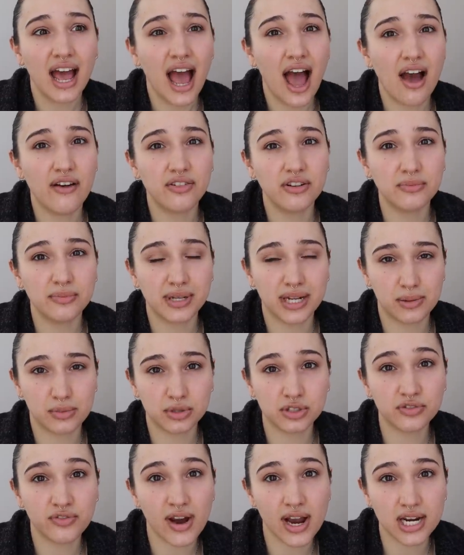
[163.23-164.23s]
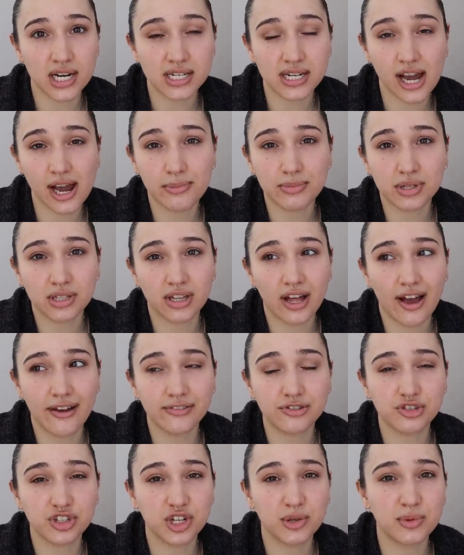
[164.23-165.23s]
haven't been able to find a time to
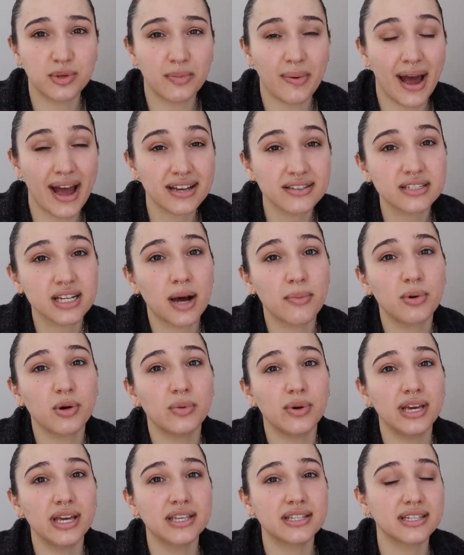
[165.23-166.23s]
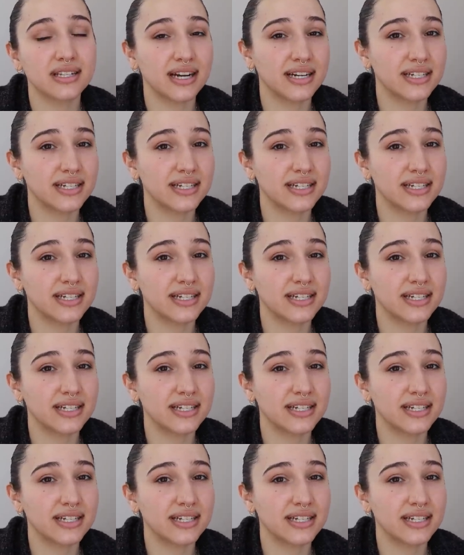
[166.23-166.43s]
live stream in the past couple weeks, and